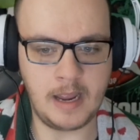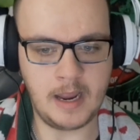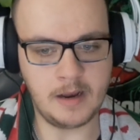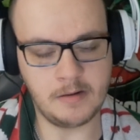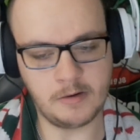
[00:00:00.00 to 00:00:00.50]

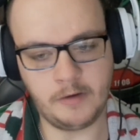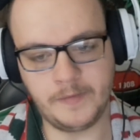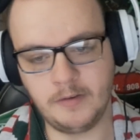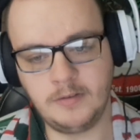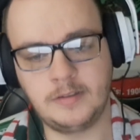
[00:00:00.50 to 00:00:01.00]
And
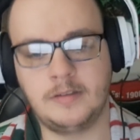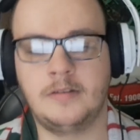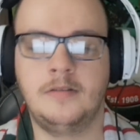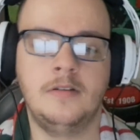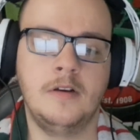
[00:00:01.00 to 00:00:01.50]
of
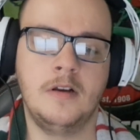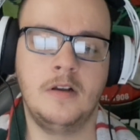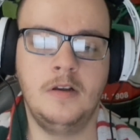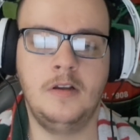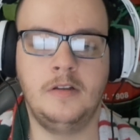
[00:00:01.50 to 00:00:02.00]
course,
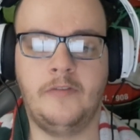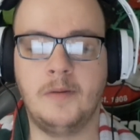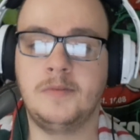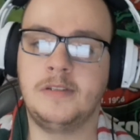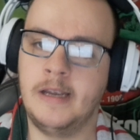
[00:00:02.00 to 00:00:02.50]

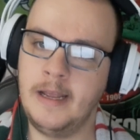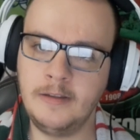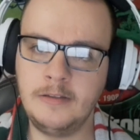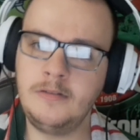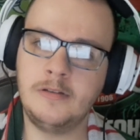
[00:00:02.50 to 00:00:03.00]
from Sir
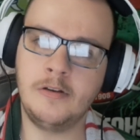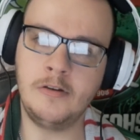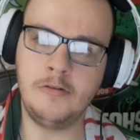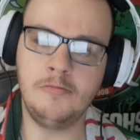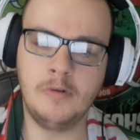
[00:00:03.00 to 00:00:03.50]
Helens,
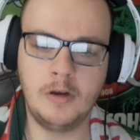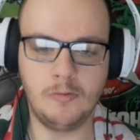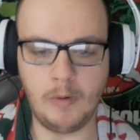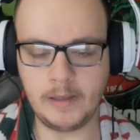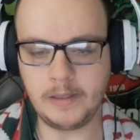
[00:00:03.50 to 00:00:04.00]
who
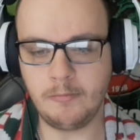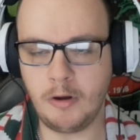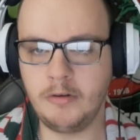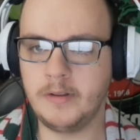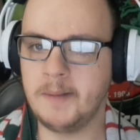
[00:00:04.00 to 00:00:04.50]
won the
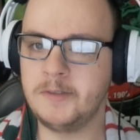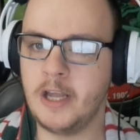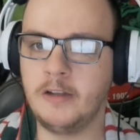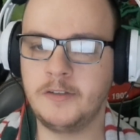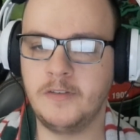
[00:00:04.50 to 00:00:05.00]
World Club
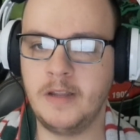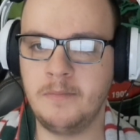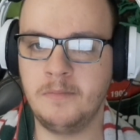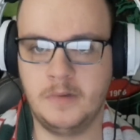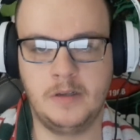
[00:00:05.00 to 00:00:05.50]
Challenge for
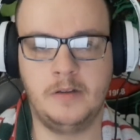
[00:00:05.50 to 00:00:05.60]
them